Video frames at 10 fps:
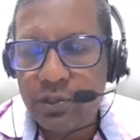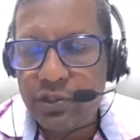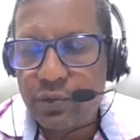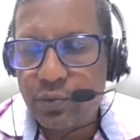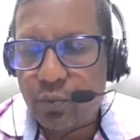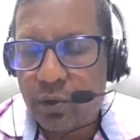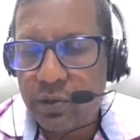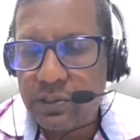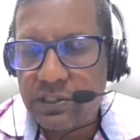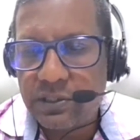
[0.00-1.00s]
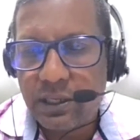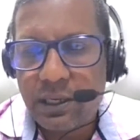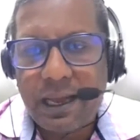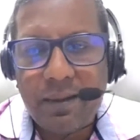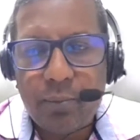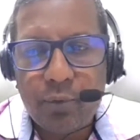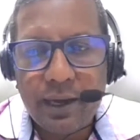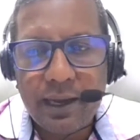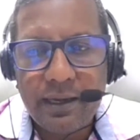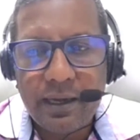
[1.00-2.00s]
which was
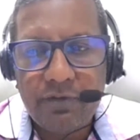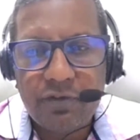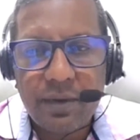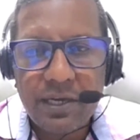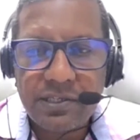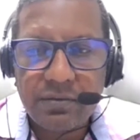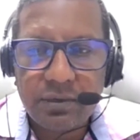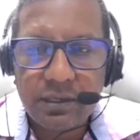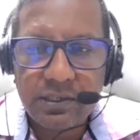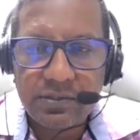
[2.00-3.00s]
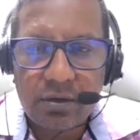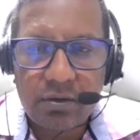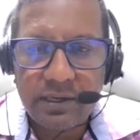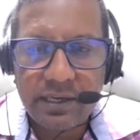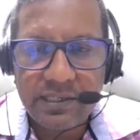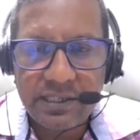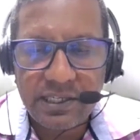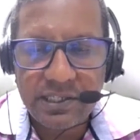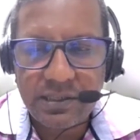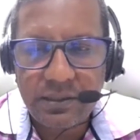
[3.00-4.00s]
Library and Information Workers
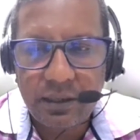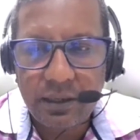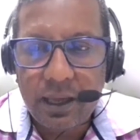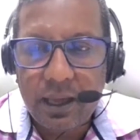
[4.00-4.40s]
Organization.